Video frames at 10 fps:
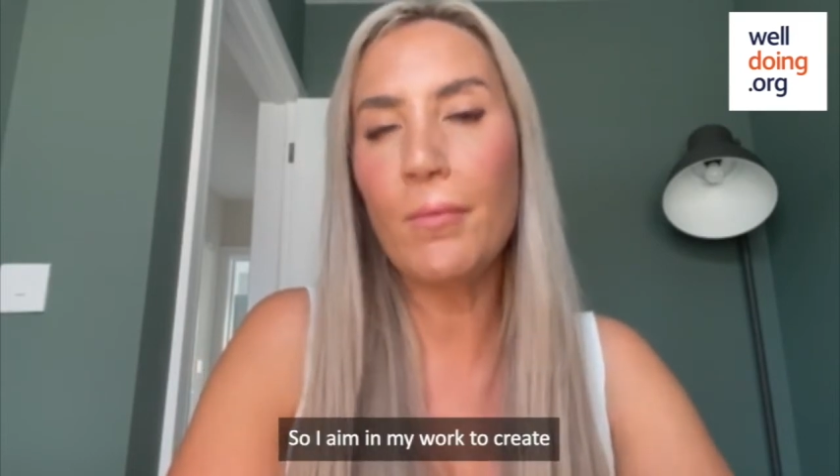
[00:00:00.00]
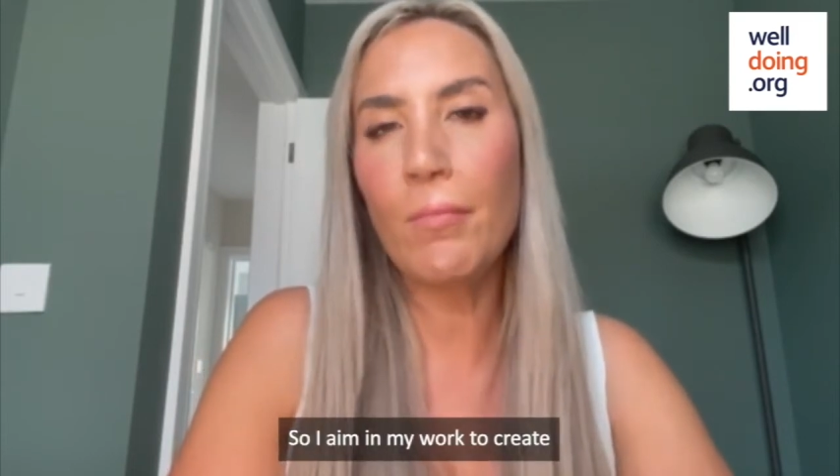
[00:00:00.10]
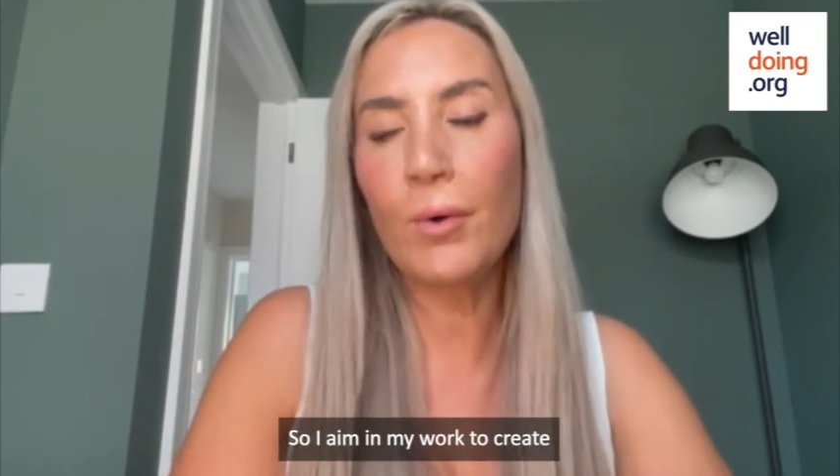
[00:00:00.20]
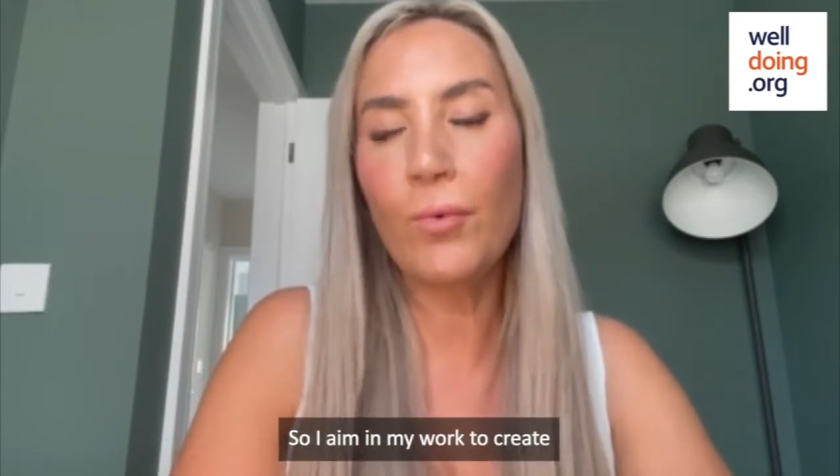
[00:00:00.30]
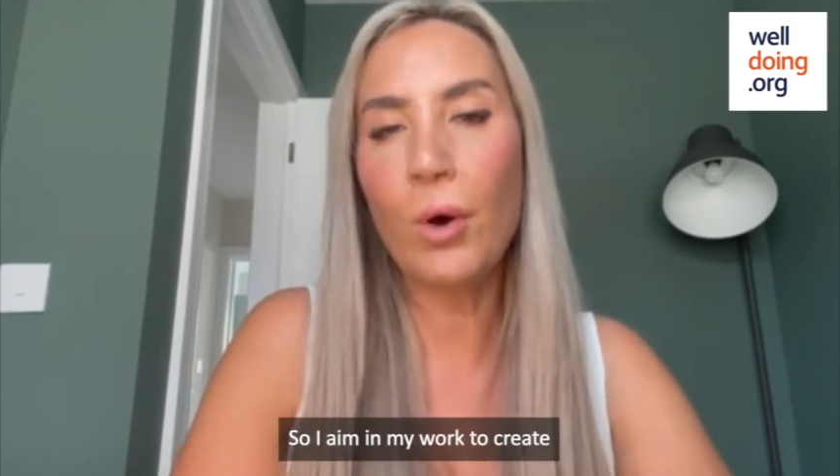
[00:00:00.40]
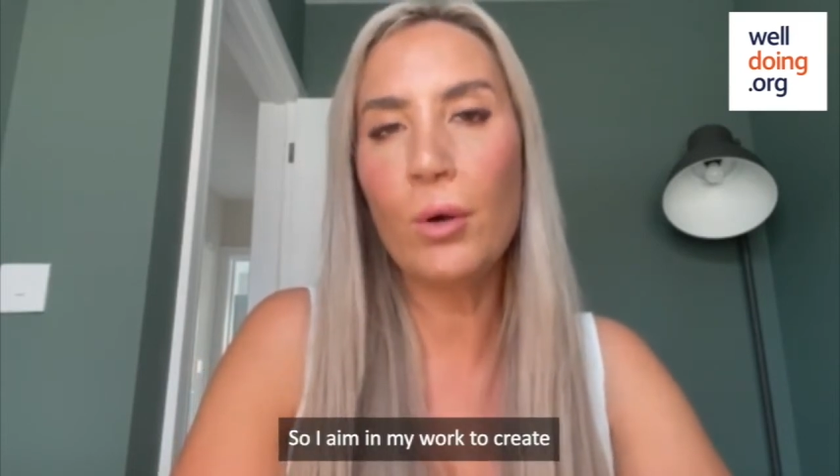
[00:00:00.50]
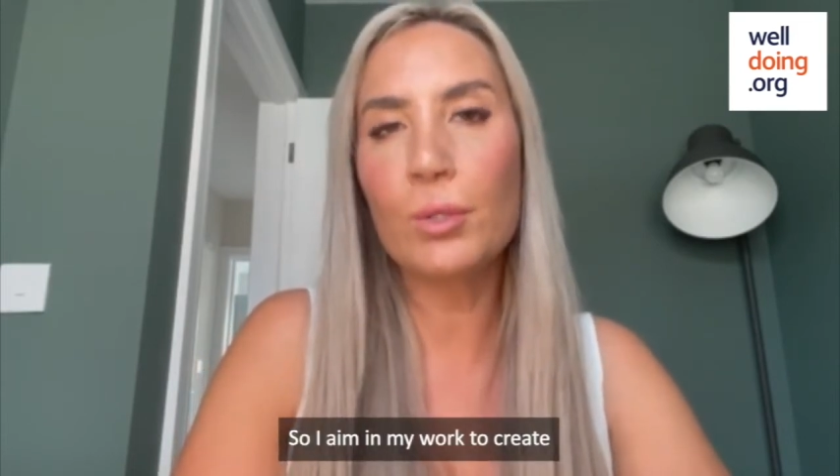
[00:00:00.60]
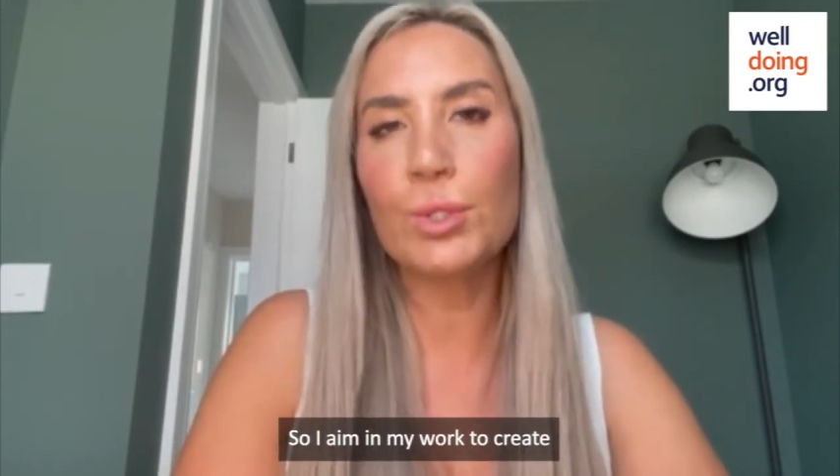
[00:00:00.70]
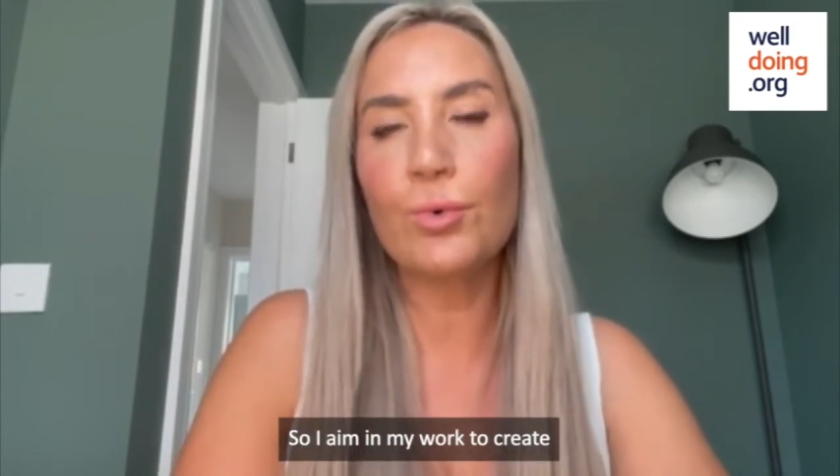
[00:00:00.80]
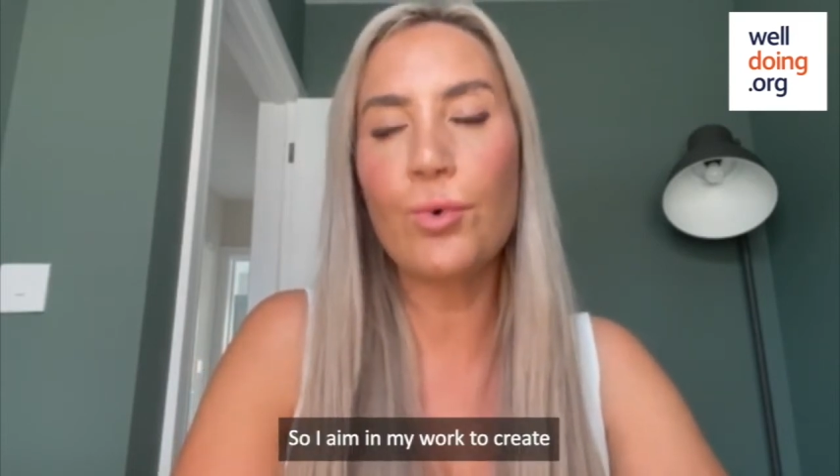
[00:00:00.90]
in my
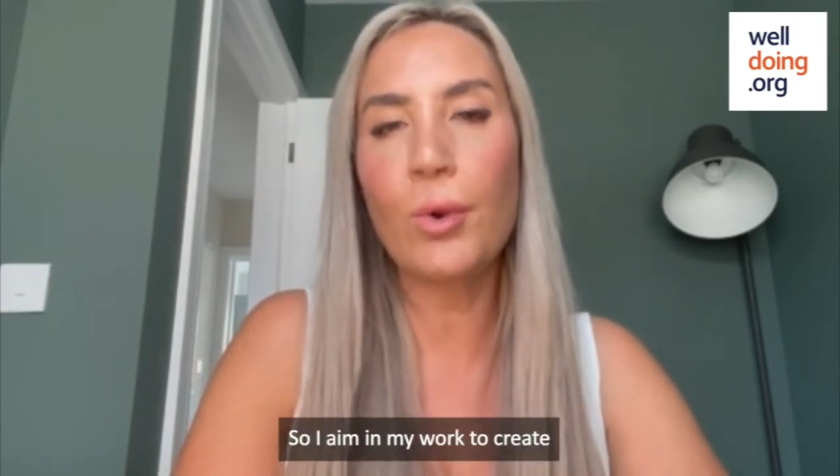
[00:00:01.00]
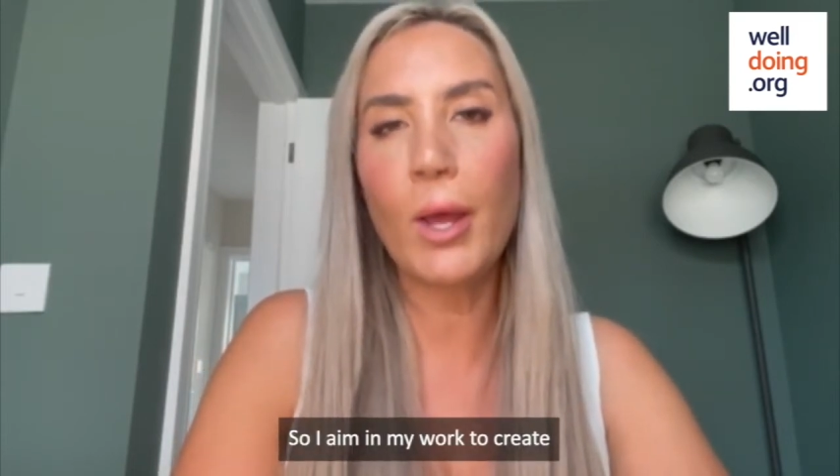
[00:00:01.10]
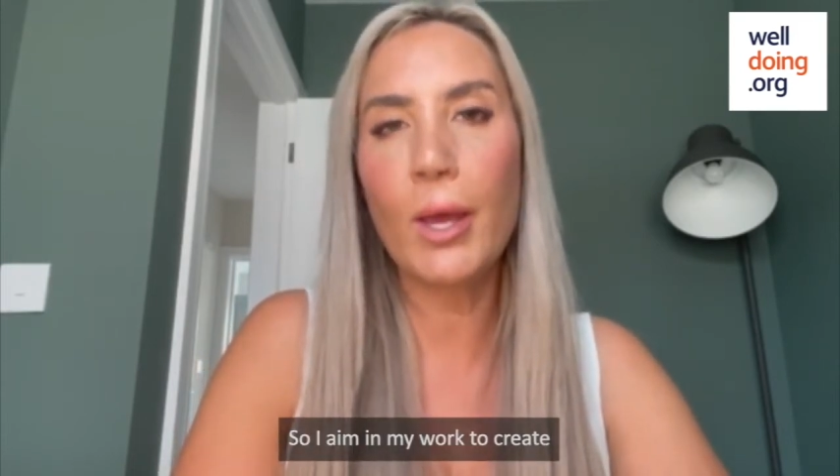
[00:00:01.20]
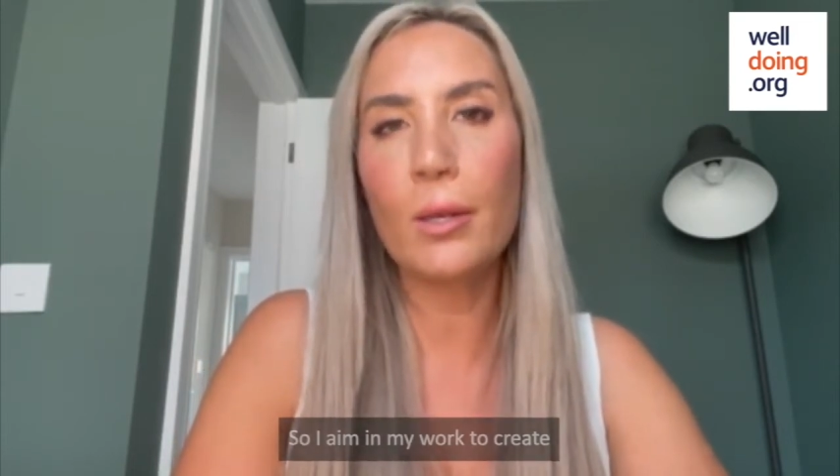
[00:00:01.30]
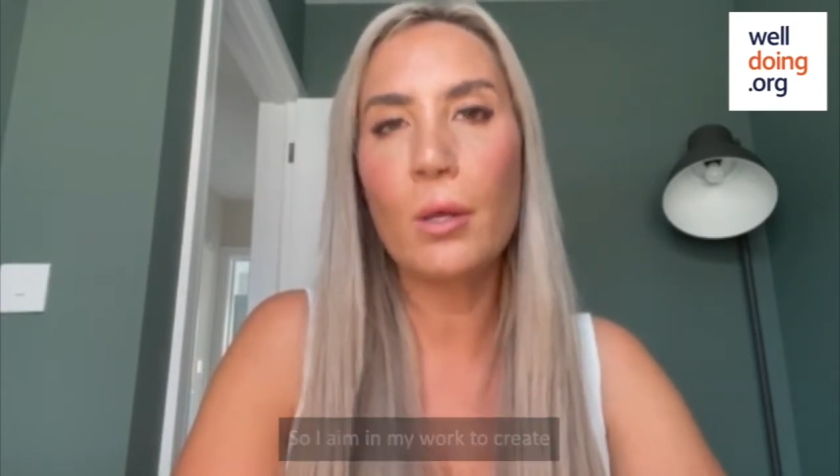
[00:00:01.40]
work to create